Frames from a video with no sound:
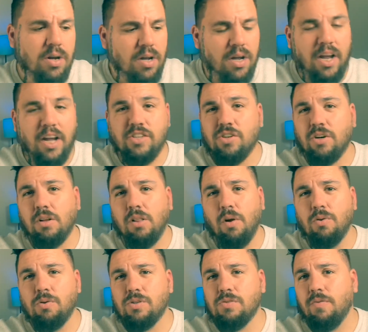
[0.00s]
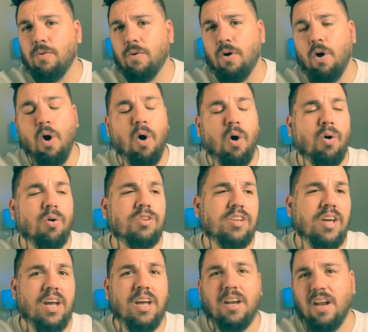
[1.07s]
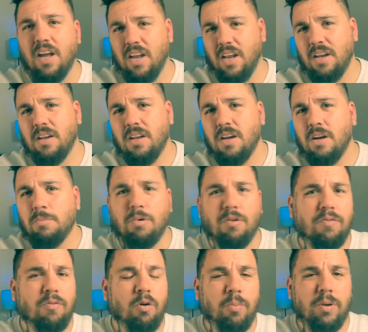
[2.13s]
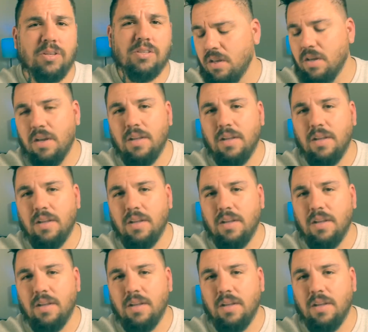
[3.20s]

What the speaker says: Hit your clothes for all day and night performance.